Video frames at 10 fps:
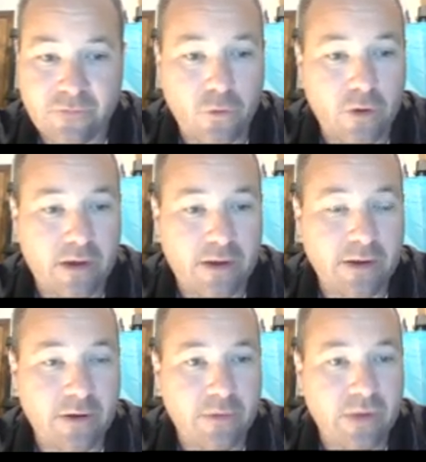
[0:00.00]
going on
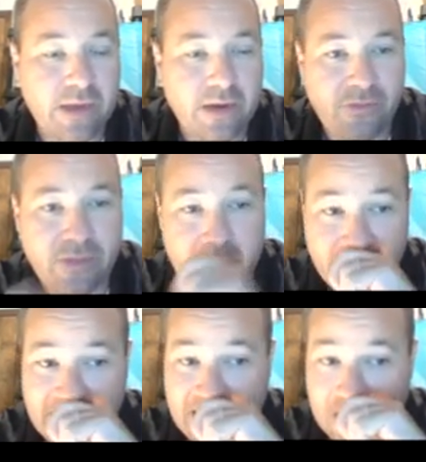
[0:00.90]
here, and we got to think of
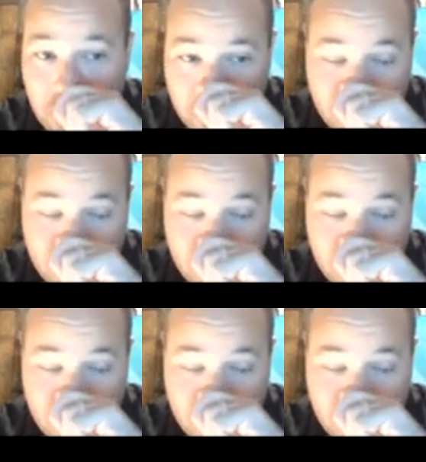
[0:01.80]
how